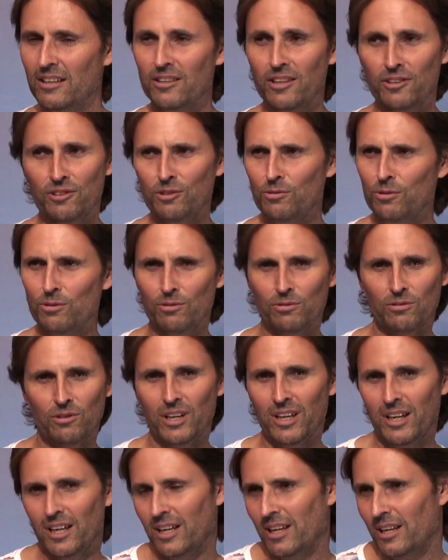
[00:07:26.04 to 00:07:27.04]
then you'll
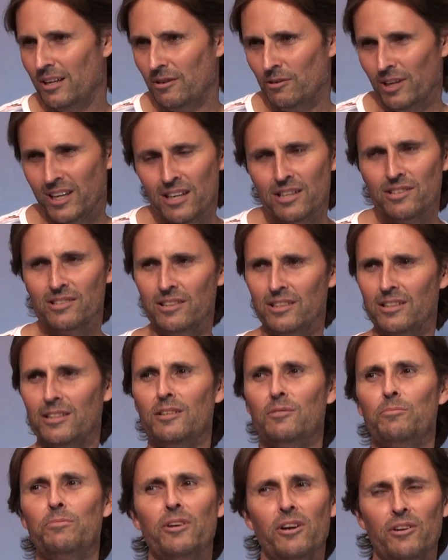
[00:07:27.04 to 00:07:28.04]

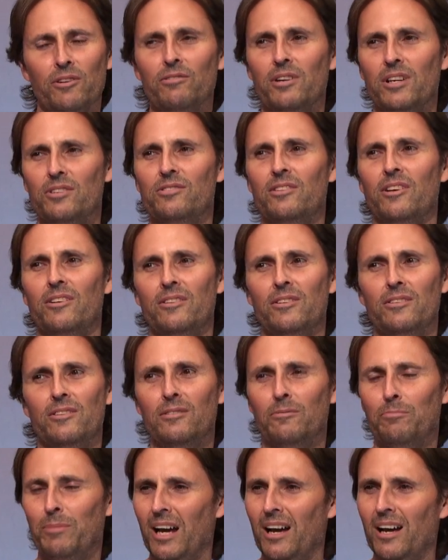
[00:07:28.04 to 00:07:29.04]
easily progress on the
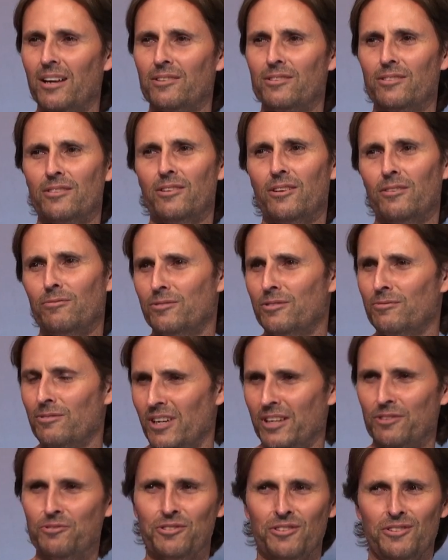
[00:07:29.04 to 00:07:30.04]
path of
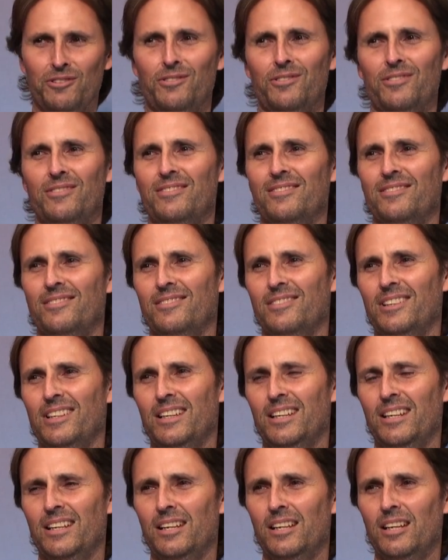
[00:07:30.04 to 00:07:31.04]
divine truth.
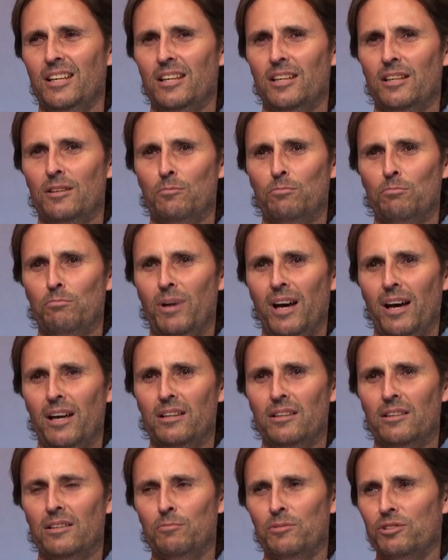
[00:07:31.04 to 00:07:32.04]

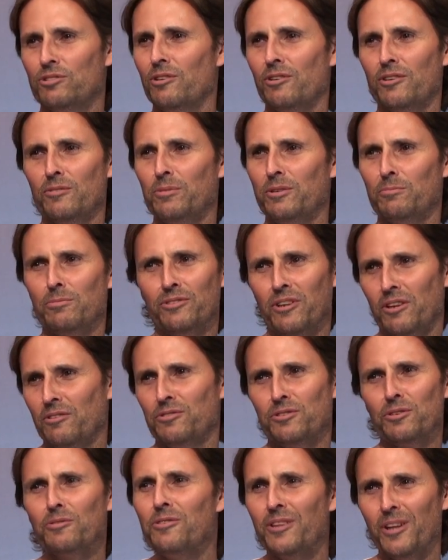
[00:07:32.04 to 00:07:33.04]
But the majority of people
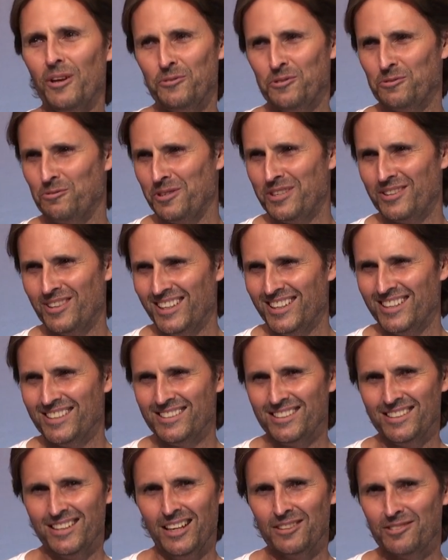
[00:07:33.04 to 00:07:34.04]
don't do those three
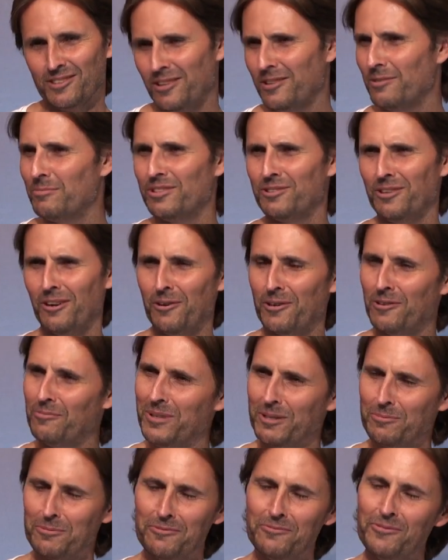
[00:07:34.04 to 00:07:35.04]
things, and so the majority
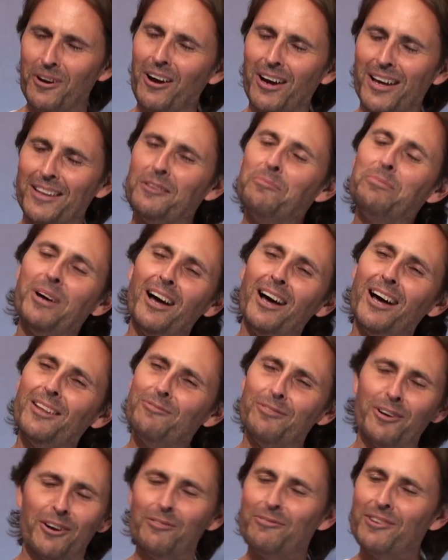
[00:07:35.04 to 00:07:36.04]
of people find the
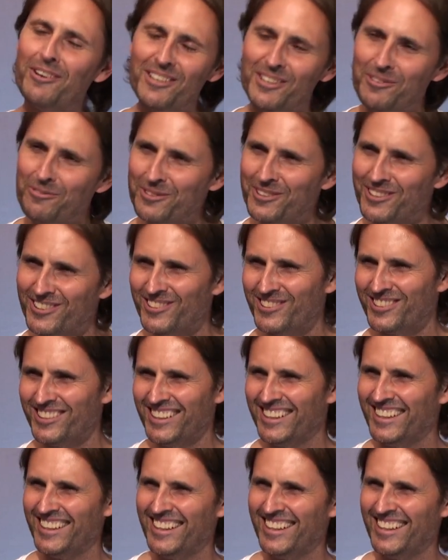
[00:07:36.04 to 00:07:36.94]
path very, very difficult.